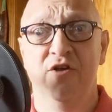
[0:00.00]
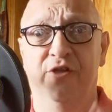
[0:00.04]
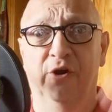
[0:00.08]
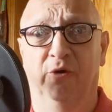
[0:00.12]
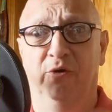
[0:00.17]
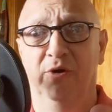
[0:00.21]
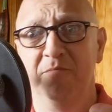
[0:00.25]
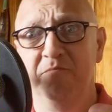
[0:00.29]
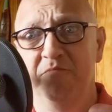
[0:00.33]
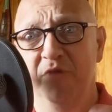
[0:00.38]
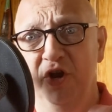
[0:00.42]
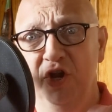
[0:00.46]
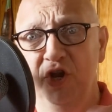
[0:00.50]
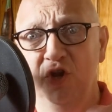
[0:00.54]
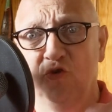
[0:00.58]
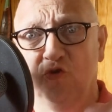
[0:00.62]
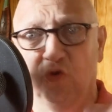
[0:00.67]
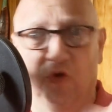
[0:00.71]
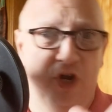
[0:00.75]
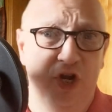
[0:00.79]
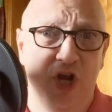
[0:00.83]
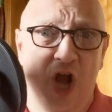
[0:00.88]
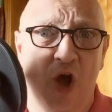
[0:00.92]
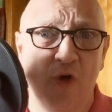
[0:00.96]
They're emitting
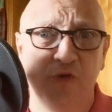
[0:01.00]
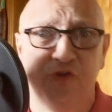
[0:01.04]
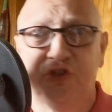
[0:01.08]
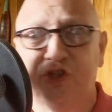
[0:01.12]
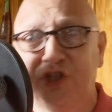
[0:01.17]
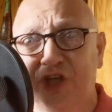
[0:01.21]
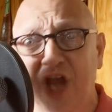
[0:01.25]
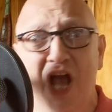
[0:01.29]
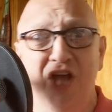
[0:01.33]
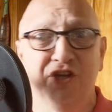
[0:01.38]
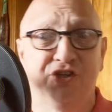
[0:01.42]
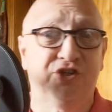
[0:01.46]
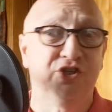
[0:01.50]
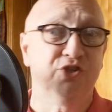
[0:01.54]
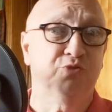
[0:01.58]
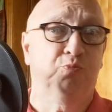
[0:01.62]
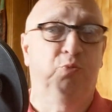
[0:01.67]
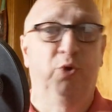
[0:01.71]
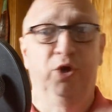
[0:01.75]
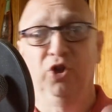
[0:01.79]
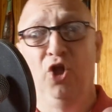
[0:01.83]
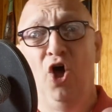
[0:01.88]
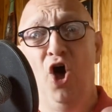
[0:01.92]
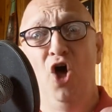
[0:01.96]
greenhouse gases.
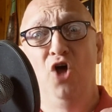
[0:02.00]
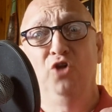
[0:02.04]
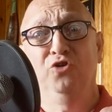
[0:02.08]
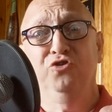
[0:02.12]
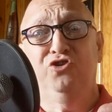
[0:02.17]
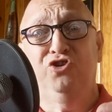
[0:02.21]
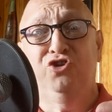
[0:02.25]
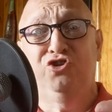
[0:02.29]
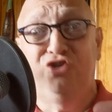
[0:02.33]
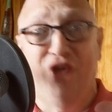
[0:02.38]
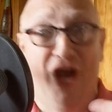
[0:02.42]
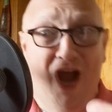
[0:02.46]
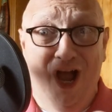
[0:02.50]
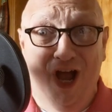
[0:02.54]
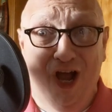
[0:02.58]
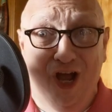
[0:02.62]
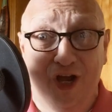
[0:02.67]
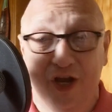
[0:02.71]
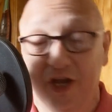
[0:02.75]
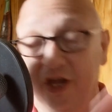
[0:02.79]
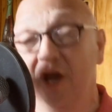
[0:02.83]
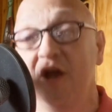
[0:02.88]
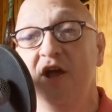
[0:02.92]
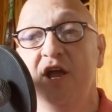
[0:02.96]
We'll all
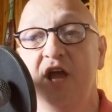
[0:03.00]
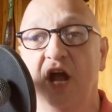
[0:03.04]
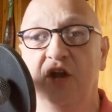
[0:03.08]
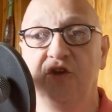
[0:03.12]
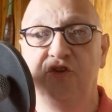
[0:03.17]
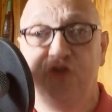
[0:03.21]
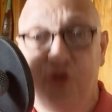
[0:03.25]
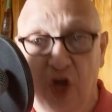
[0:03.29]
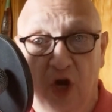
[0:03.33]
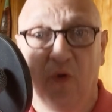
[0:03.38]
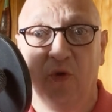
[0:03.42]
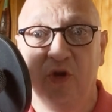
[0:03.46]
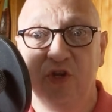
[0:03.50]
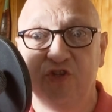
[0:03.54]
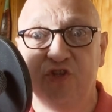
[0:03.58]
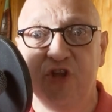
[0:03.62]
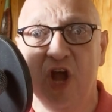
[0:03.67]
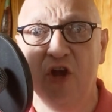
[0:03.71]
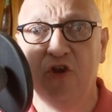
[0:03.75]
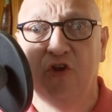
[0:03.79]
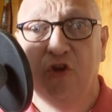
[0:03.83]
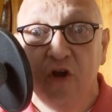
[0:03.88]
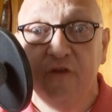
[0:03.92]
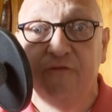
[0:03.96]
die. And dairy's
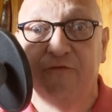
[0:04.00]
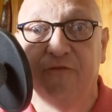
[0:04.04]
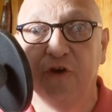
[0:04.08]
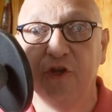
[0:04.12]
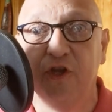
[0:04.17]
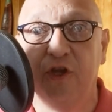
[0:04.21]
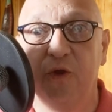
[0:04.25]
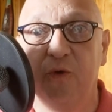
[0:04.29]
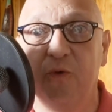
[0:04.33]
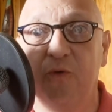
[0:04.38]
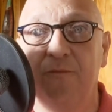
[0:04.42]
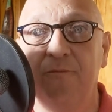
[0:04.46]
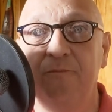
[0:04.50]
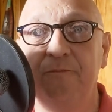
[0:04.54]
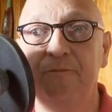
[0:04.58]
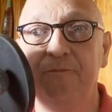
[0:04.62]
not good for you.